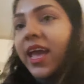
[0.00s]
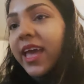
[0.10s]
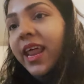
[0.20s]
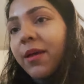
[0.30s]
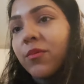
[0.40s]

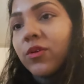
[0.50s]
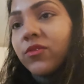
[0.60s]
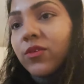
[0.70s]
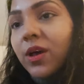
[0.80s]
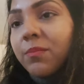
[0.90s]
And I'm
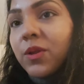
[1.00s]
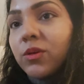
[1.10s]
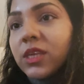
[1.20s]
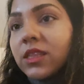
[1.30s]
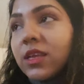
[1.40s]
also
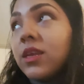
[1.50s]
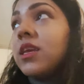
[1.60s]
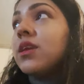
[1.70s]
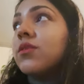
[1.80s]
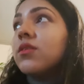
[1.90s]
uploading
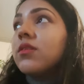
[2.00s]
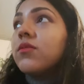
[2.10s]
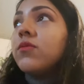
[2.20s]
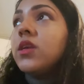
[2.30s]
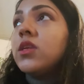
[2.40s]
the
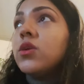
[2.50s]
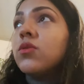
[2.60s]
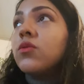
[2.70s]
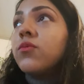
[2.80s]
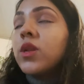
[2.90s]

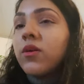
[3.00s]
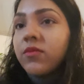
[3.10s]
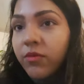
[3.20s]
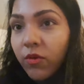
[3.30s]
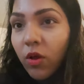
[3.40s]
video, one of
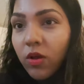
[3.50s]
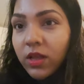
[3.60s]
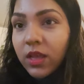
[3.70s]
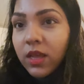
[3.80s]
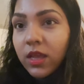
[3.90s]
the vlog,
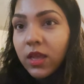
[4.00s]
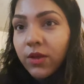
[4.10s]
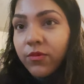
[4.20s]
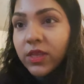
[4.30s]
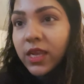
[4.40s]

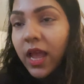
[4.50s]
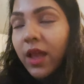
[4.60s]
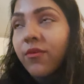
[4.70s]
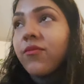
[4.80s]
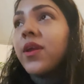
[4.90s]
which I
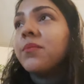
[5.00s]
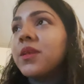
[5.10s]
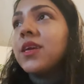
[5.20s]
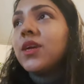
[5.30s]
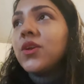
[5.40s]
have filmed.